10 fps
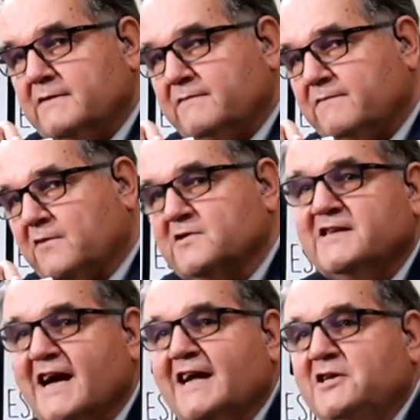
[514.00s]
first
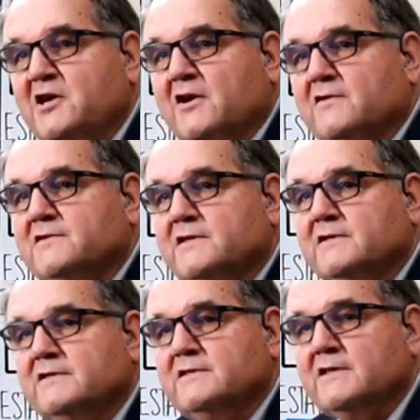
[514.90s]
9 years.
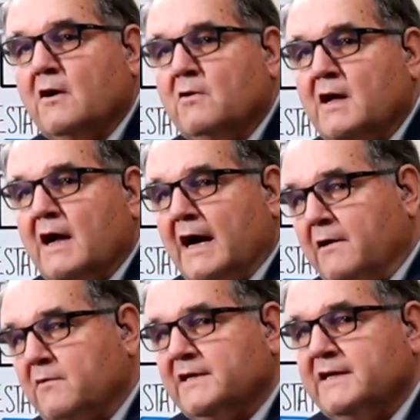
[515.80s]
So I don't
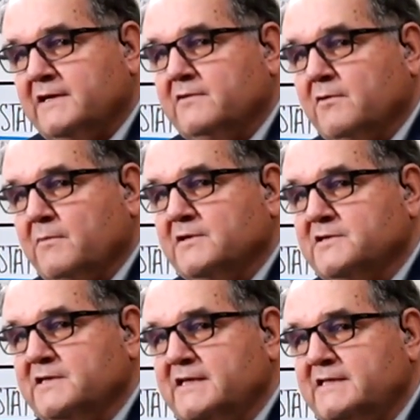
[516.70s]
want to get into a bunch
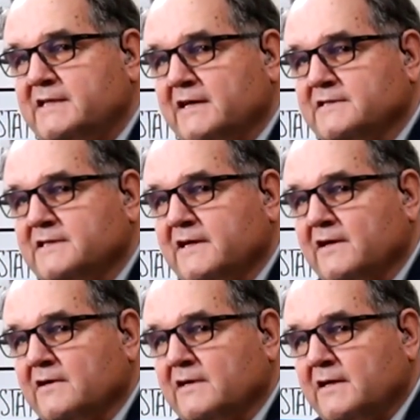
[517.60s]
of details
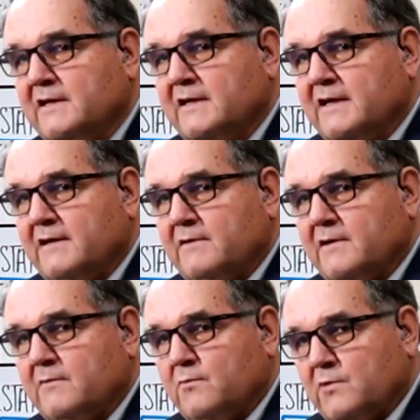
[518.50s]
here. I
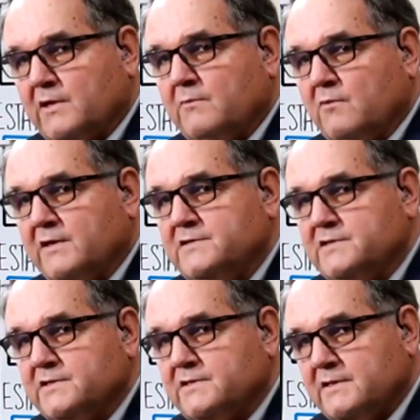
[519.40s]
really want to
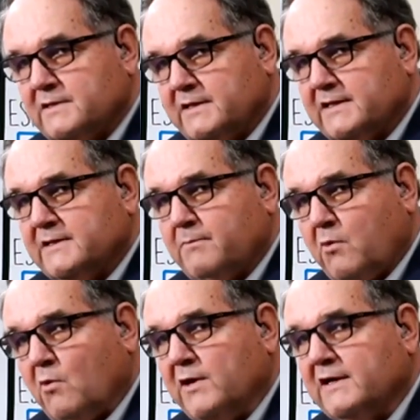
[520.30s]
just get the
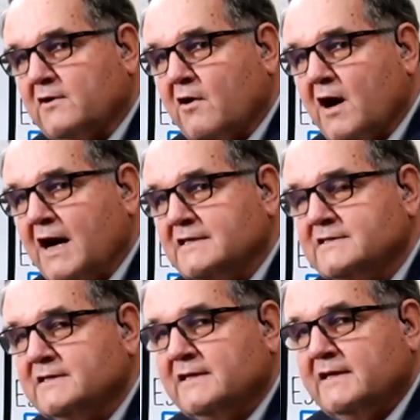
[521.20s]
point across
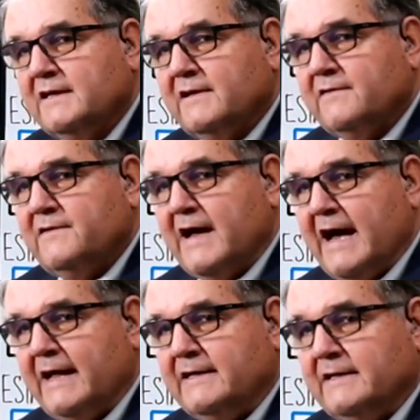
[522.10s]
that